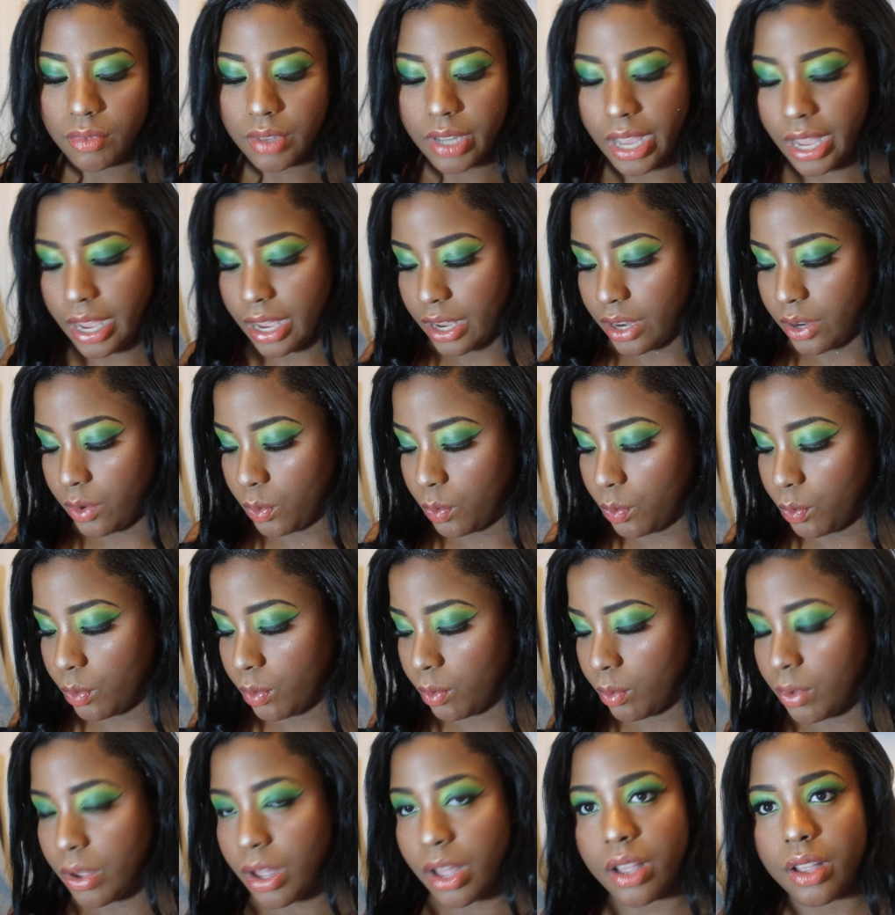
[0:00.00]
And
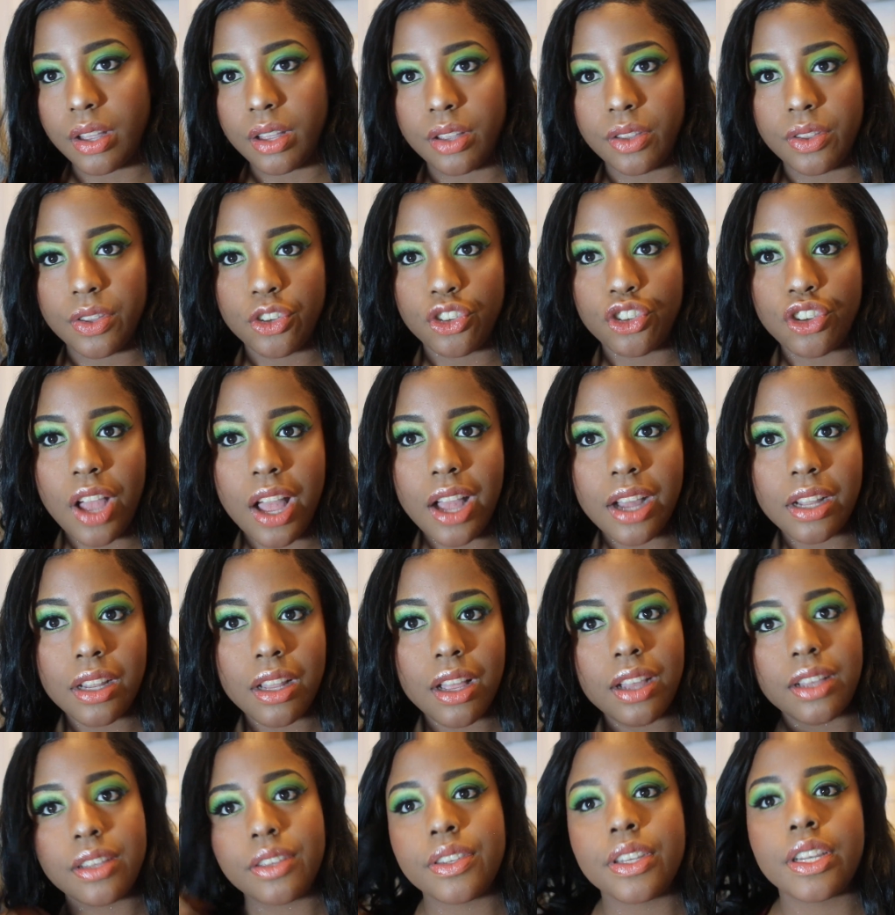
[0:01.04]
the shot
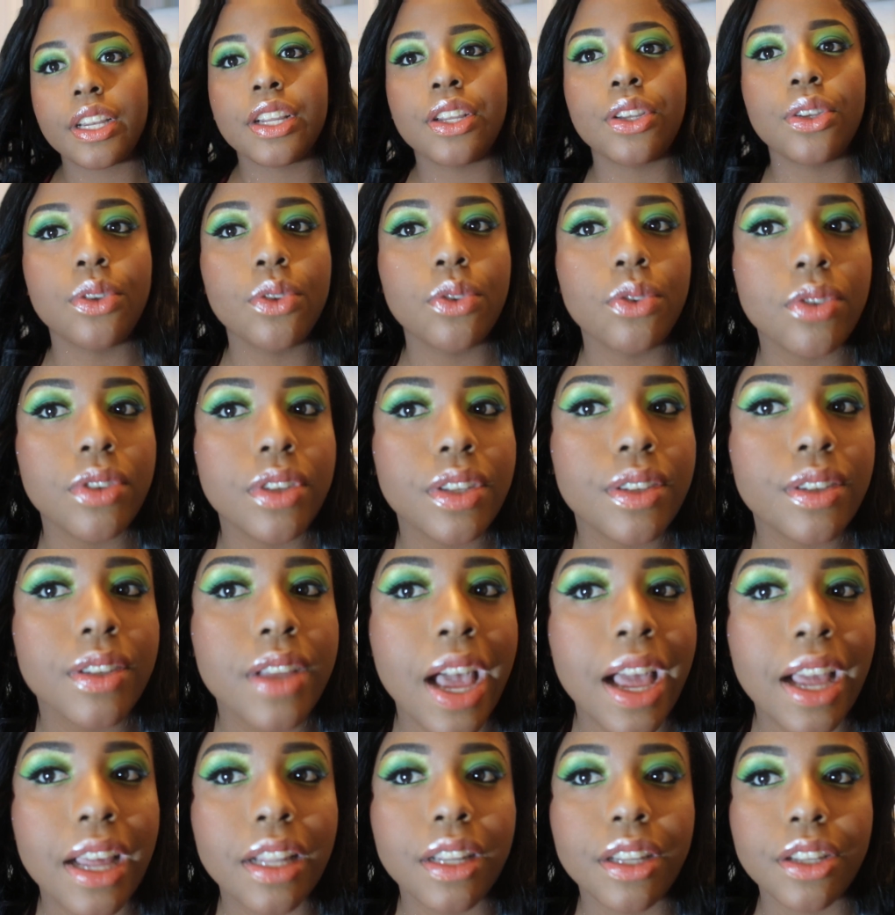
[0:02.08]
gloss that I use, it's
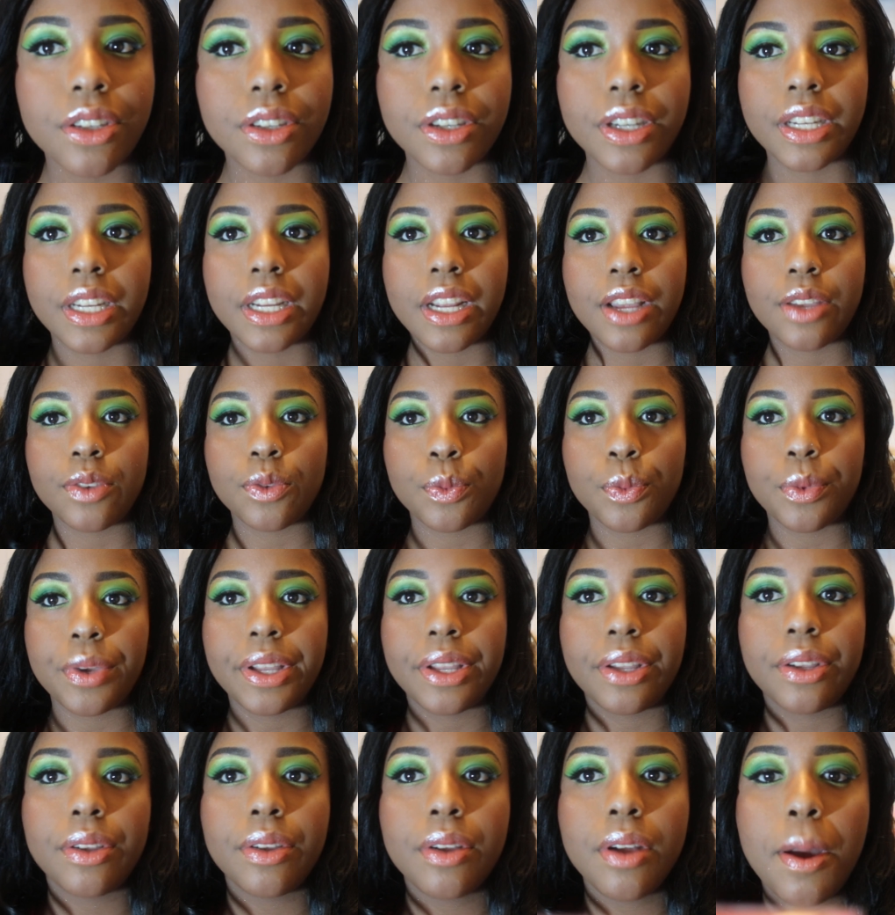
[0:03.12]
got glitter in it as
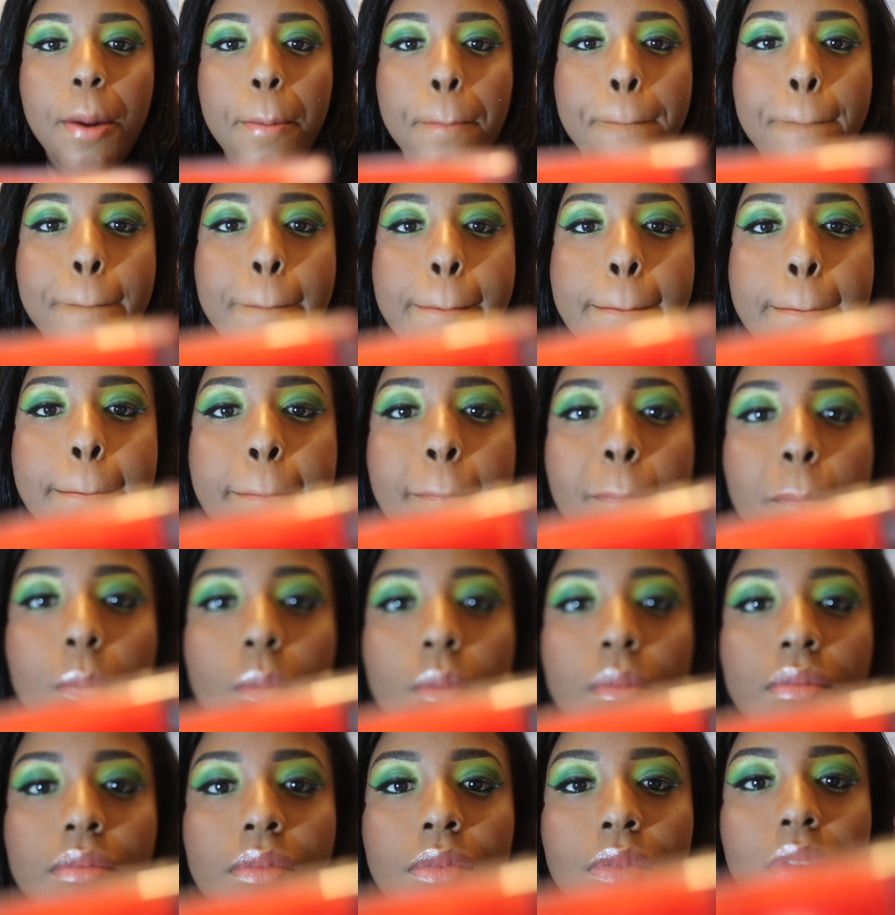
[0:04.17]
well,
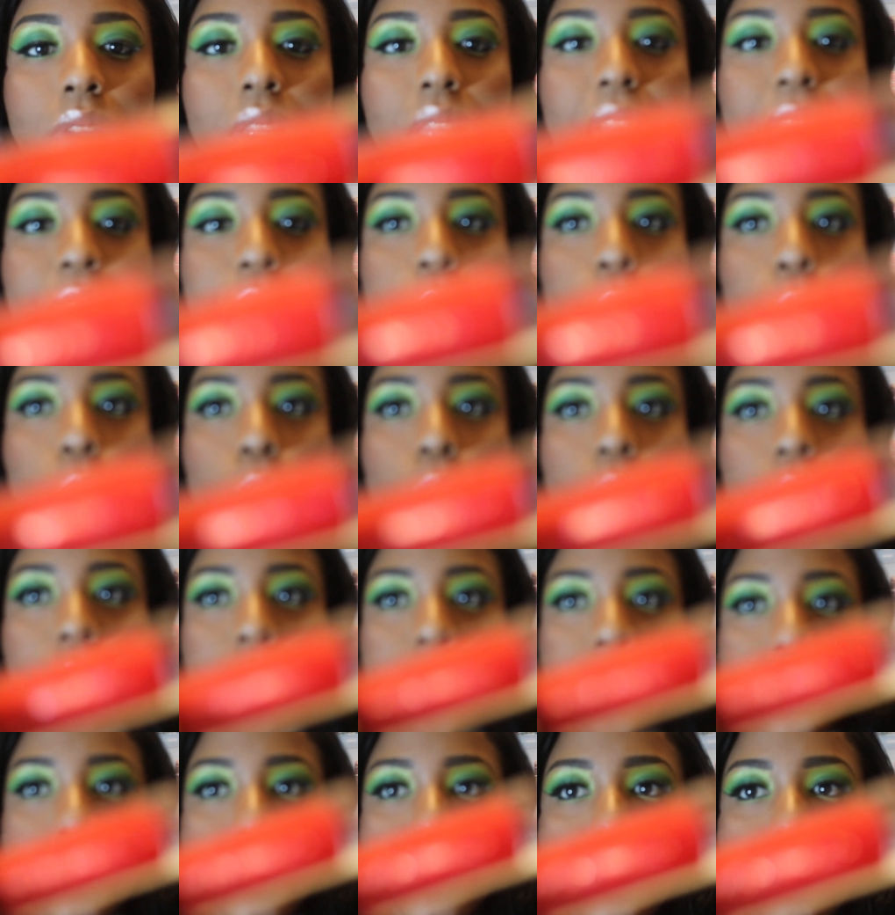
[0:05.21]
like gold
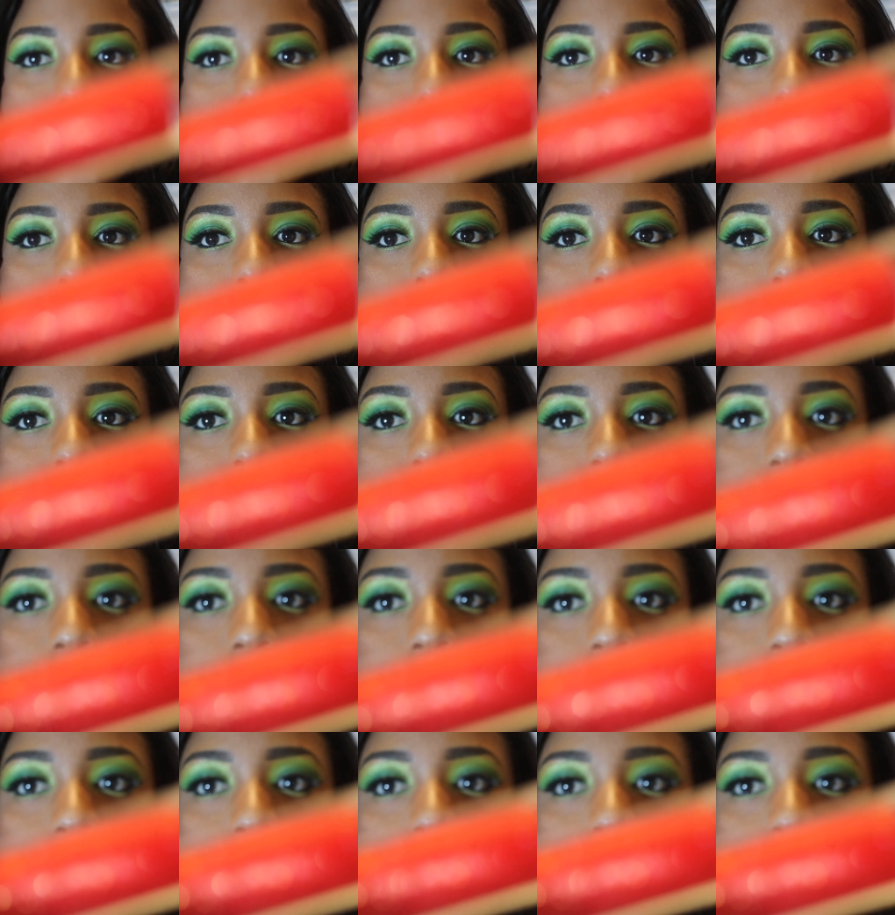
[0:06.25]
glitter. I
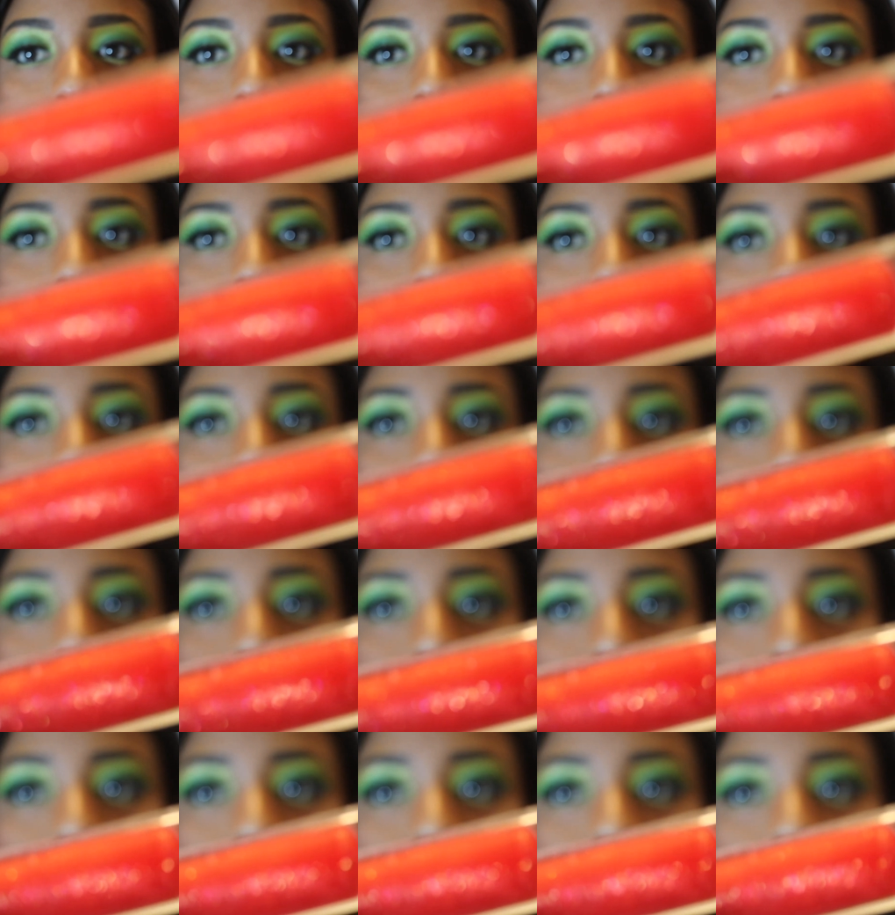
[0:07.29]
don't know if I can zoom
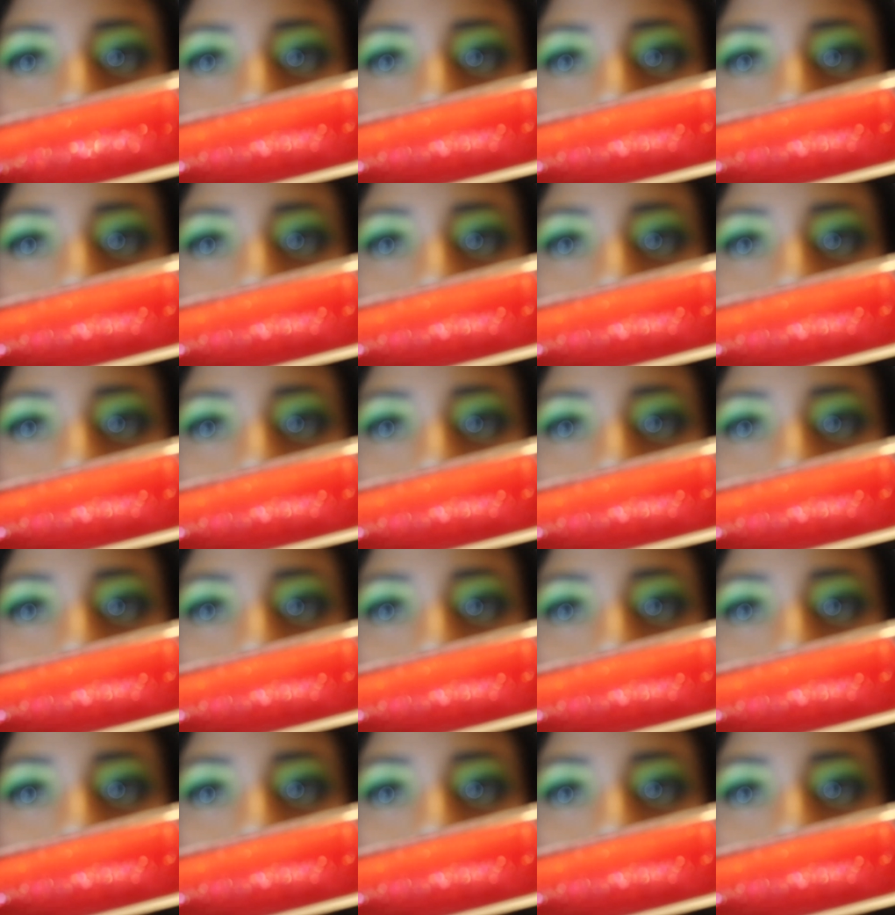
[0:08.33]
in on